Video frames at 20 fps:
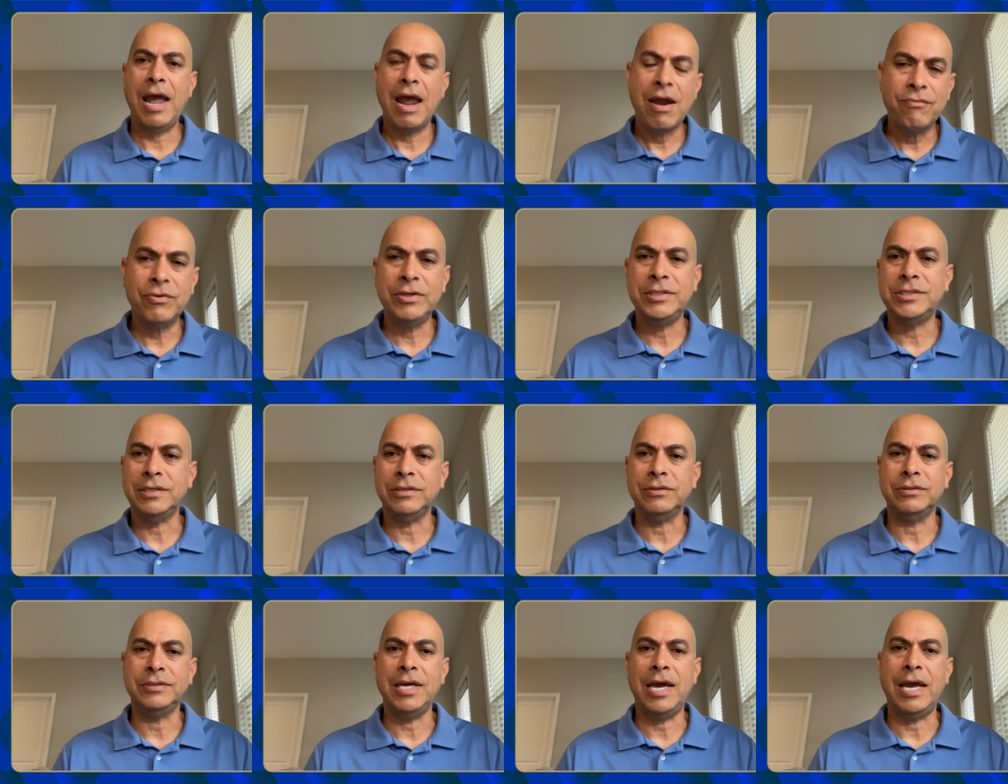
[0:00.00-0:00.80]
every
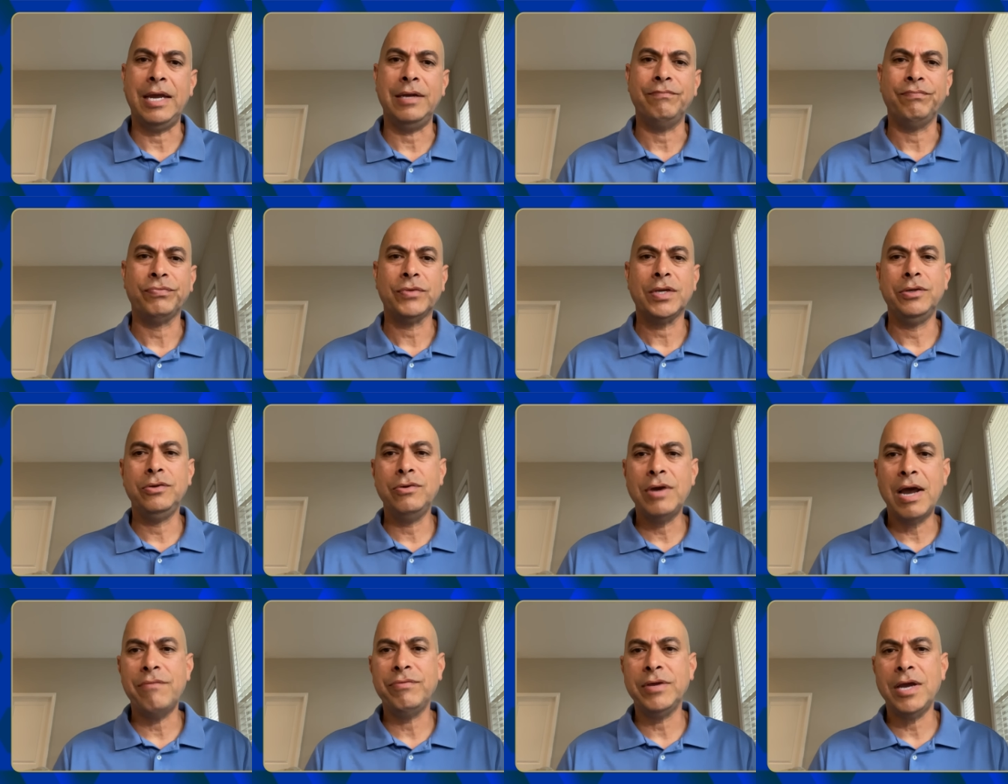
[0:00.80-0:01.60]
single day.
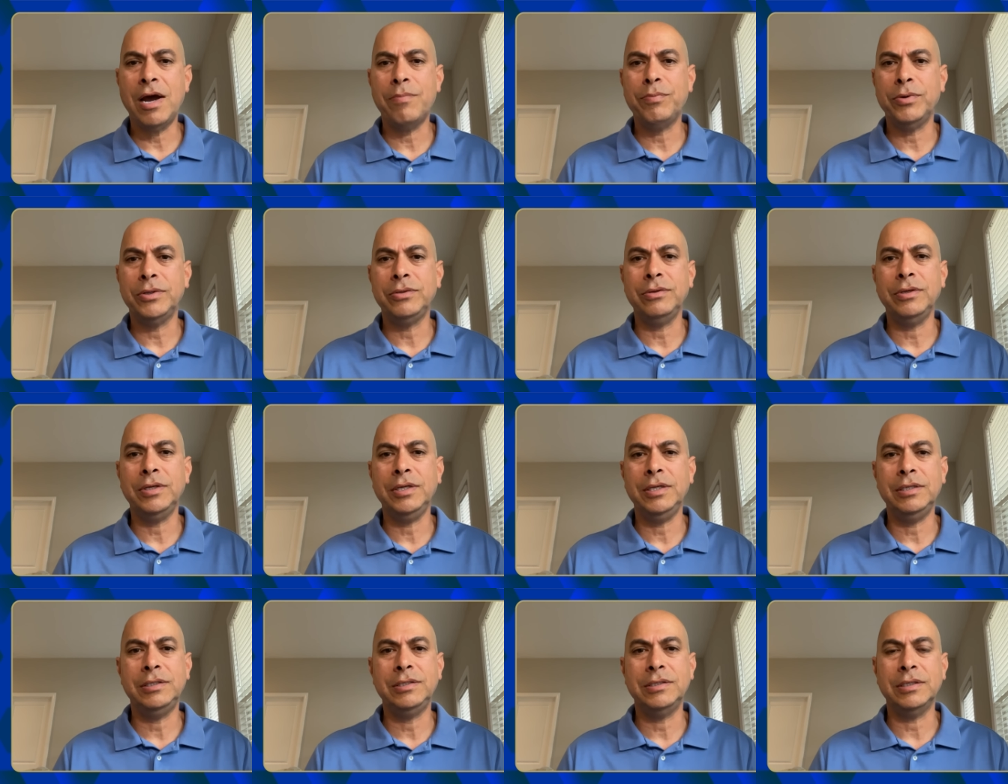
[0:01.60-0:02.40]
You have the
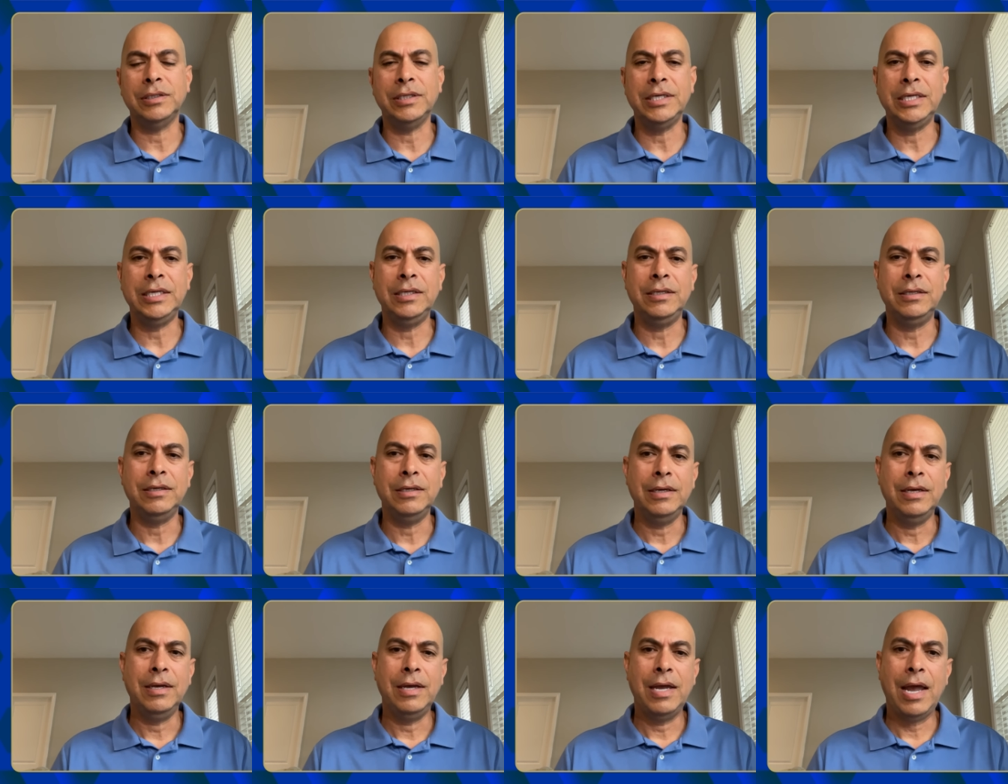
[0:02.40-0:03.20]
opportunity to lead,
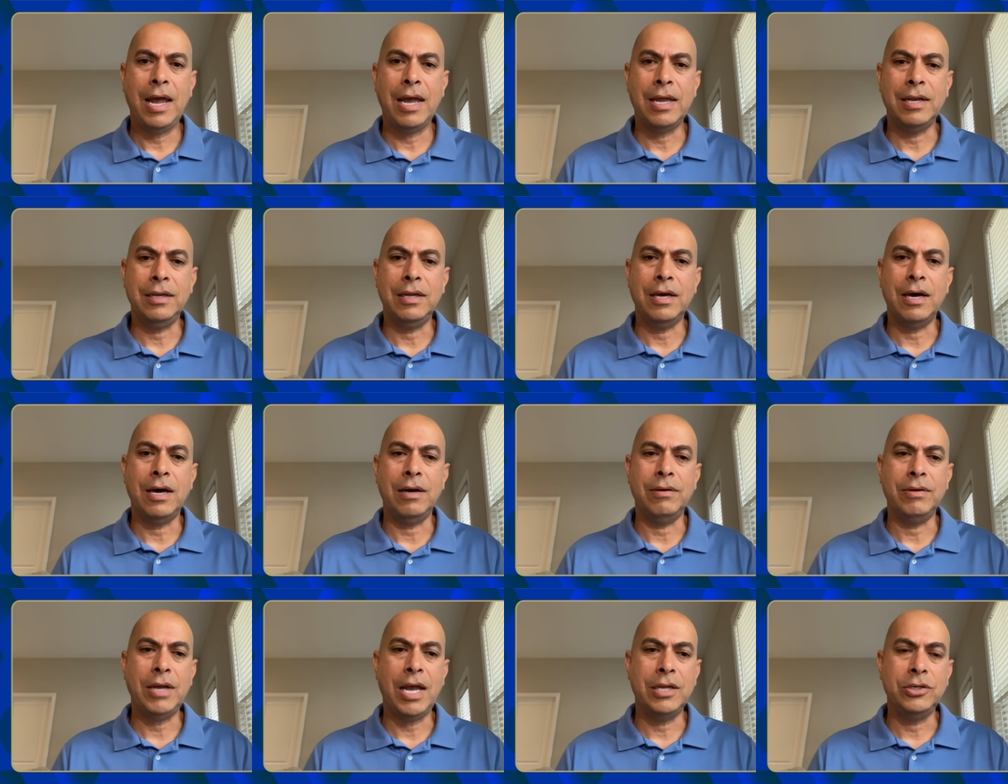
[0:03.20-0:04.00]
and
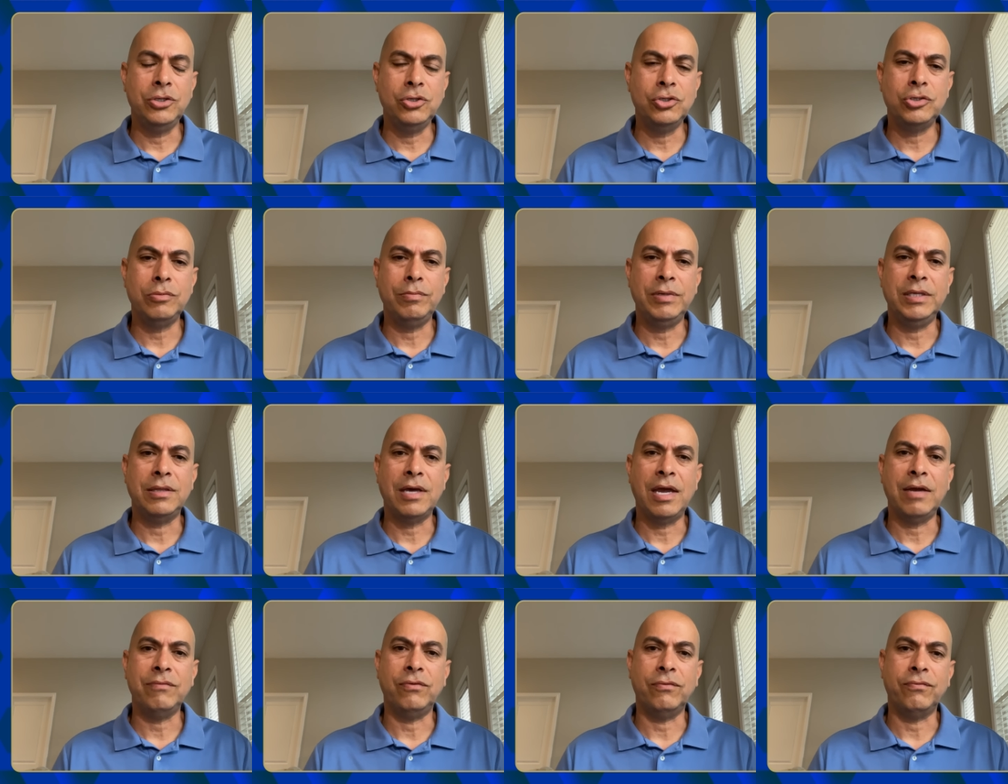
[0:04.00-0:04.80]
you should be
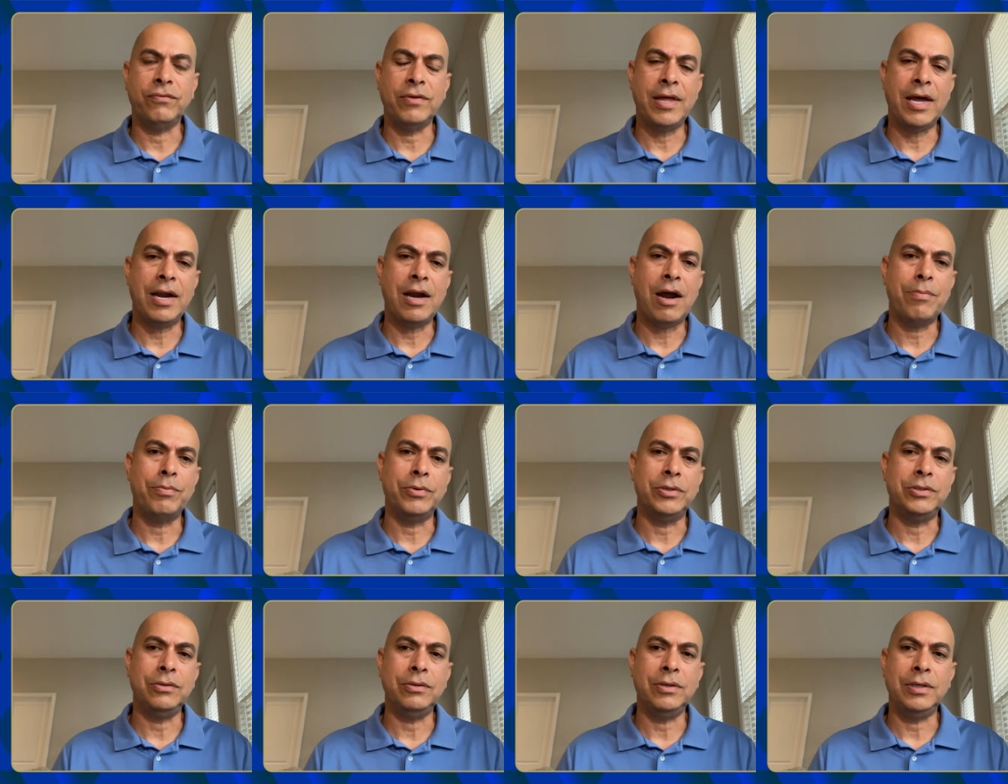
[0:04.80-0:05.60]
thankful for that
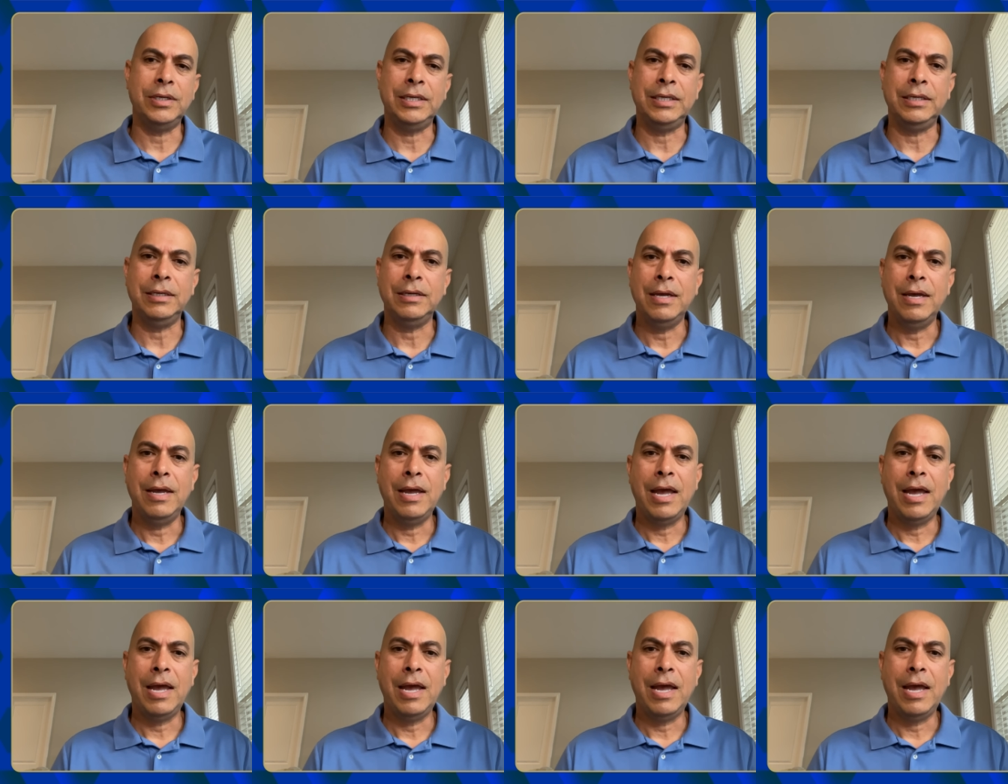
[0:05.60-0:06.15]
opportunity.